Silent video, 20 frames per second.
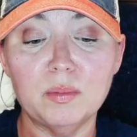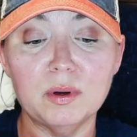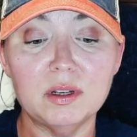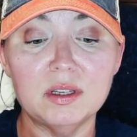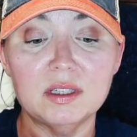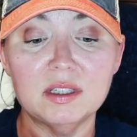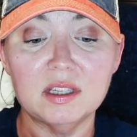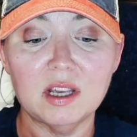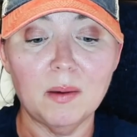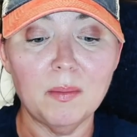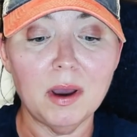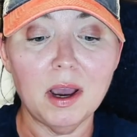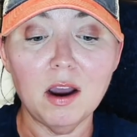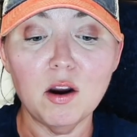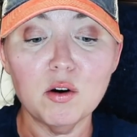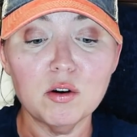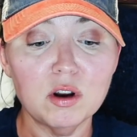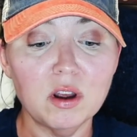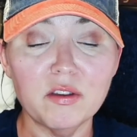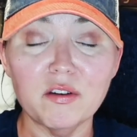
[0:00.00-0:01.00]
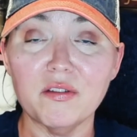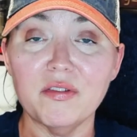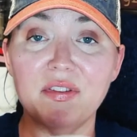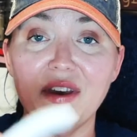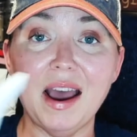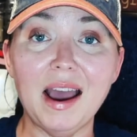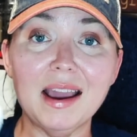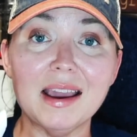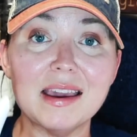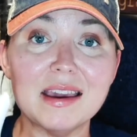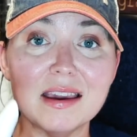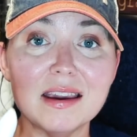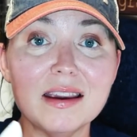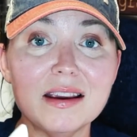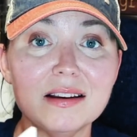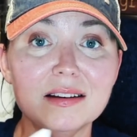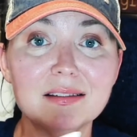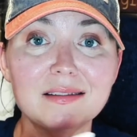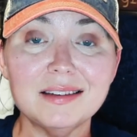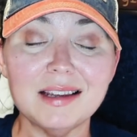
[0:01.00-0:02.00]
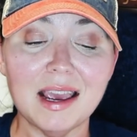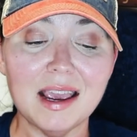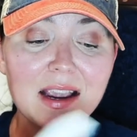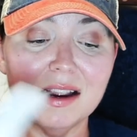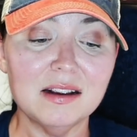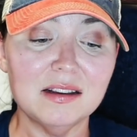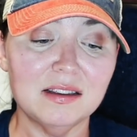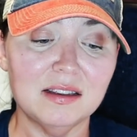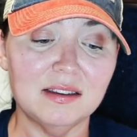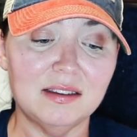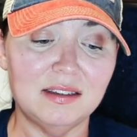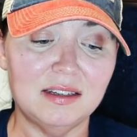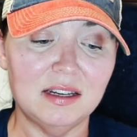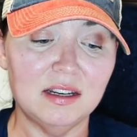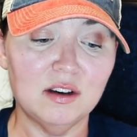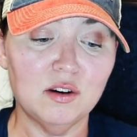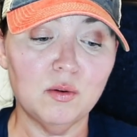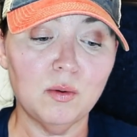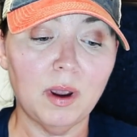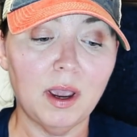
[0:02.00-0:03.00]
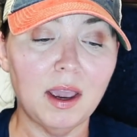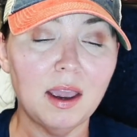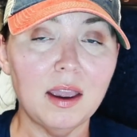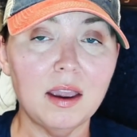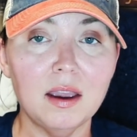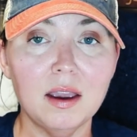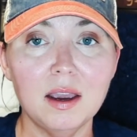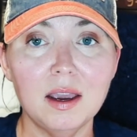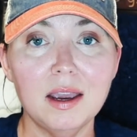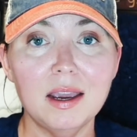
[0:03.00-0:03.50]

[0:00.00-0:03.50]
But somehow or another, that heat takes the sting away